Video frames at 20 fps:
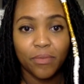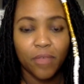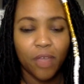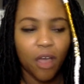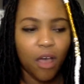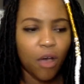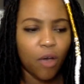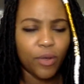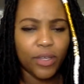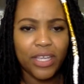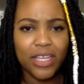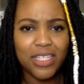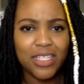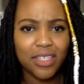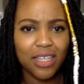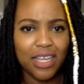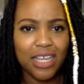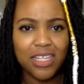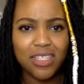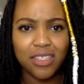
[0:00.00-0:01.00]
Oh,
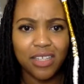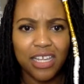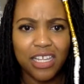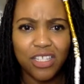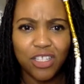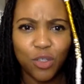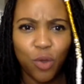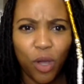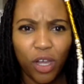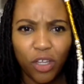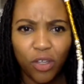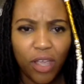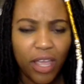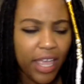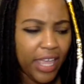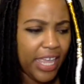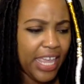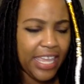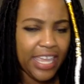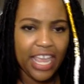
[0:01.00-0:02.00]
he's talking.
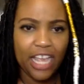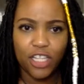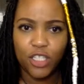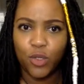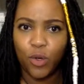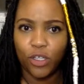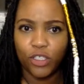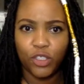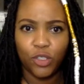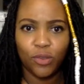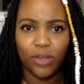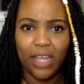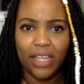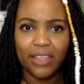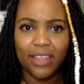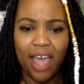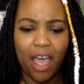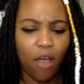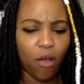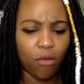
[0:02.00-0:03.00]
He can't talk to you like
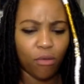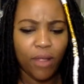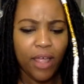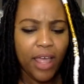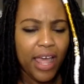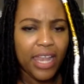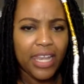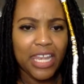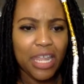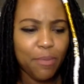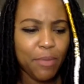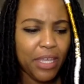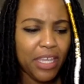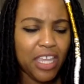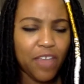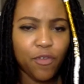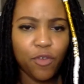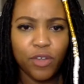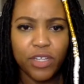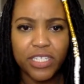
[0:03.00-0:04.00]
that. Oh, let me
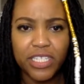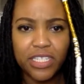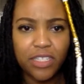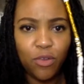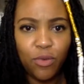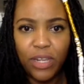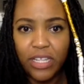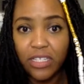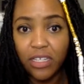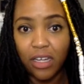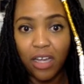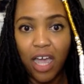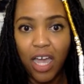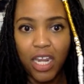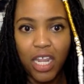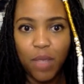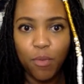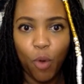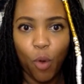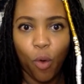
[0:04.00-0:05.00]
give you this. You need to cut
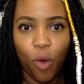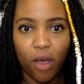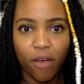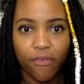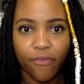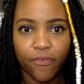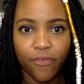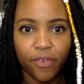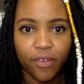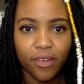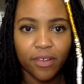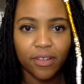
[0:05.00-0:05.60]
him off.